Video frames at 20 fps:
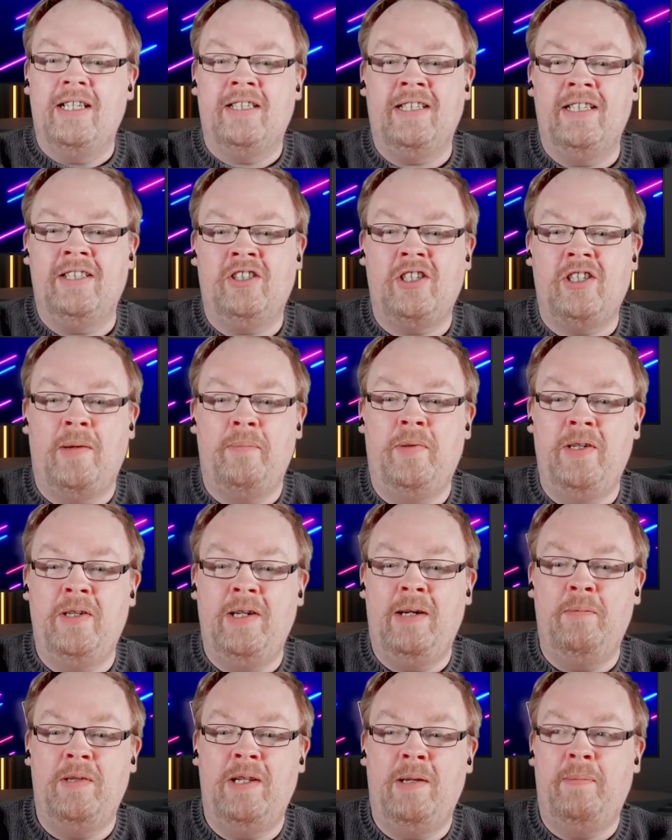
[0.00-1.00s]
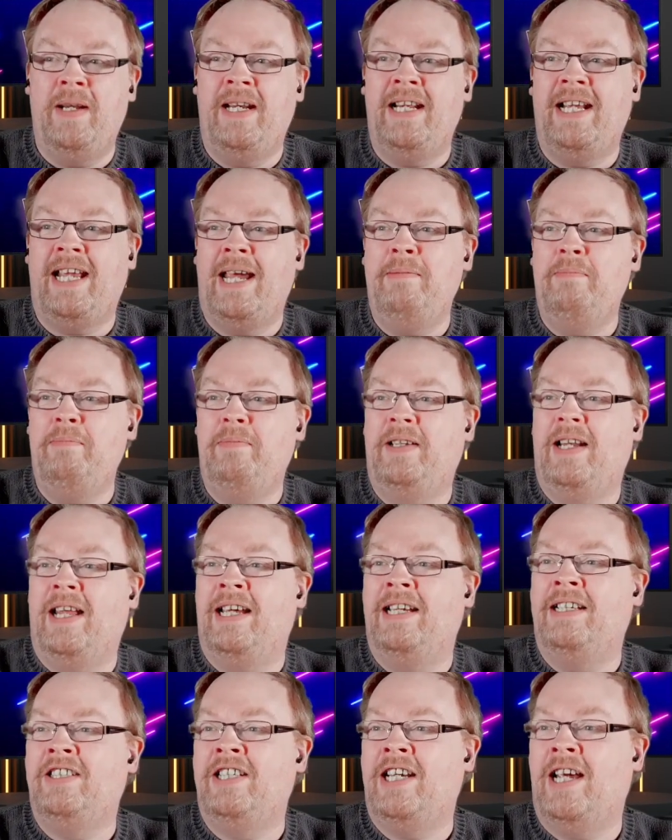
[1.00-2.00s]
Let's jump on in with a bit of gameplay,
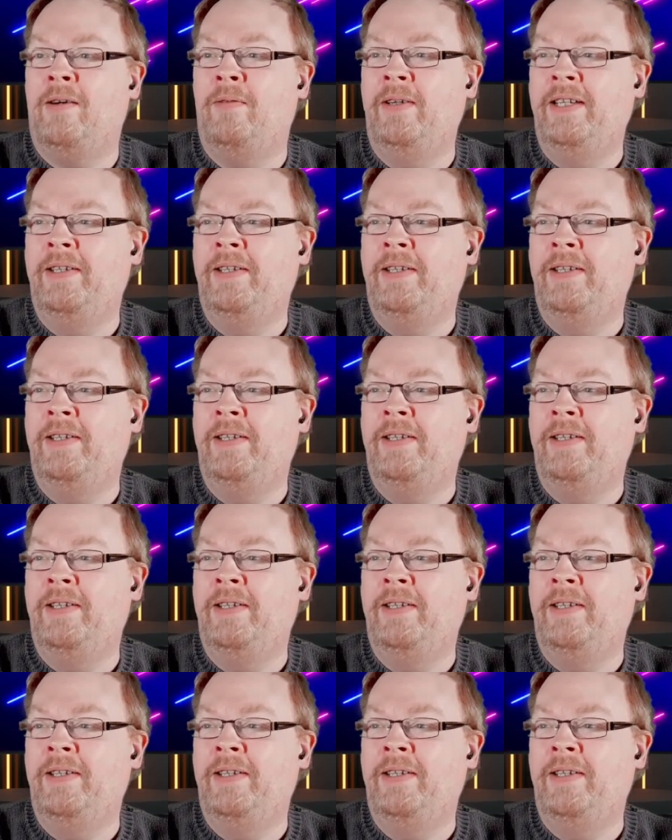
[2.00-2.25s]
shall we?